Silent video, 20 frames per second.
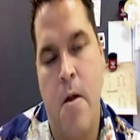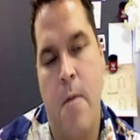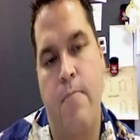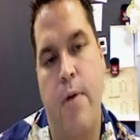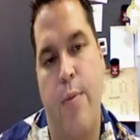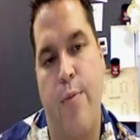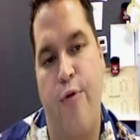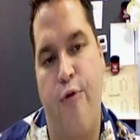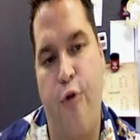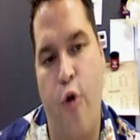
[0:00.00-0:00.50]

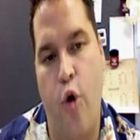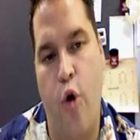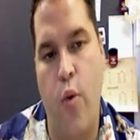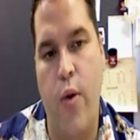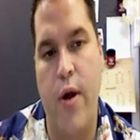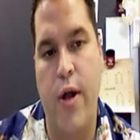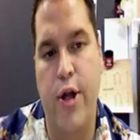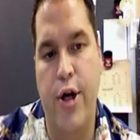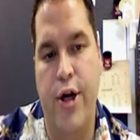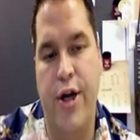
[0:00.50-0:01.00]
But before
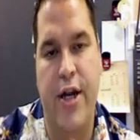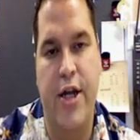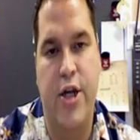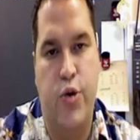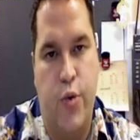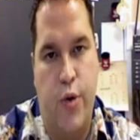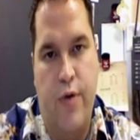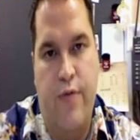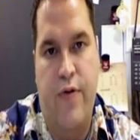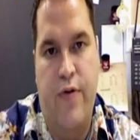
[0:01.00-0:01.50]
we look at each
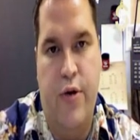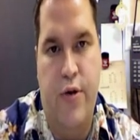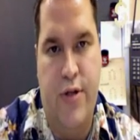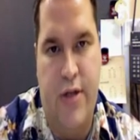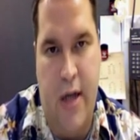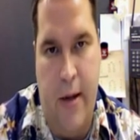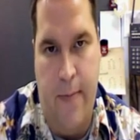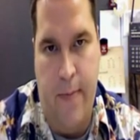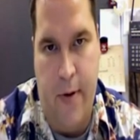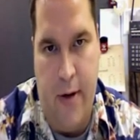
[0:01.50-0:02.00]
one of those
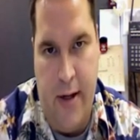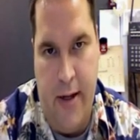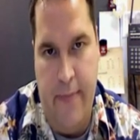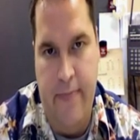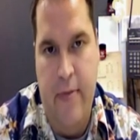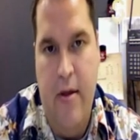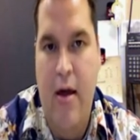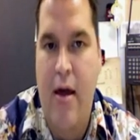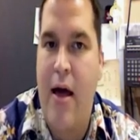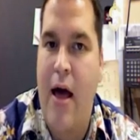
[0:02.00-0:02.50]
separately,
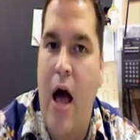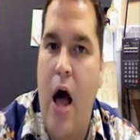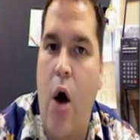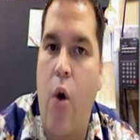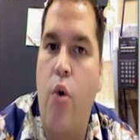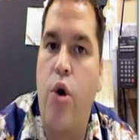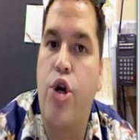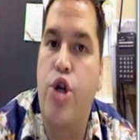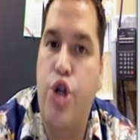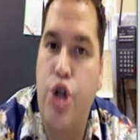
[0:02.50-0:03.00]
I
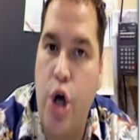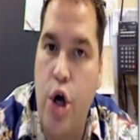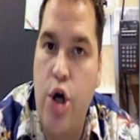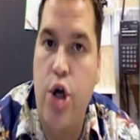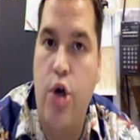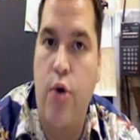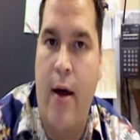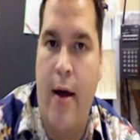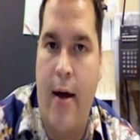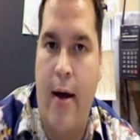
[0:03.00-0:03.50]
want to show
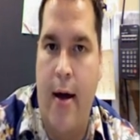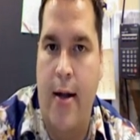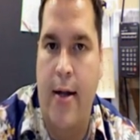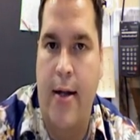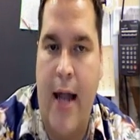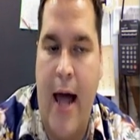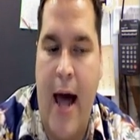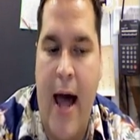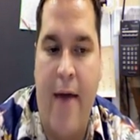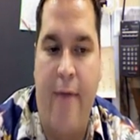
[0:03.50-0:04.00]
you how
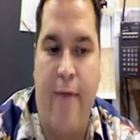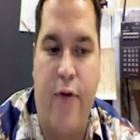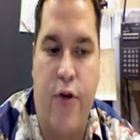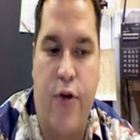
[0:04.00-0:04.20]
life is